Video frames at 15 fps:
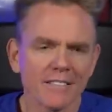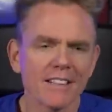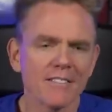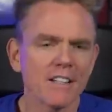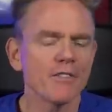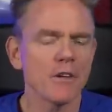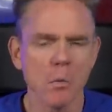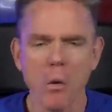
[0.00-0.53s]

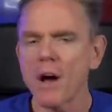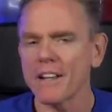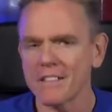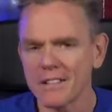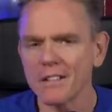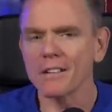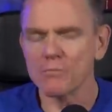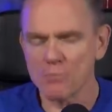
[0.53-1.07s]
even if he
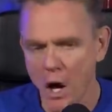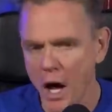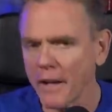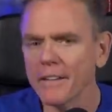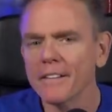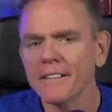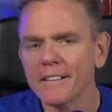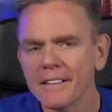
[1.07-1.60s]
wanted to
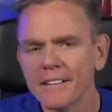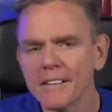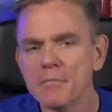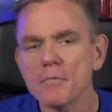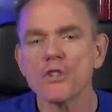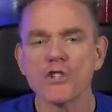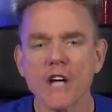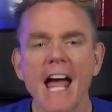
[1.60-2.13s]
run.
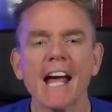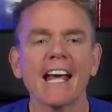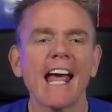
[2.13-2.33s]
But Jack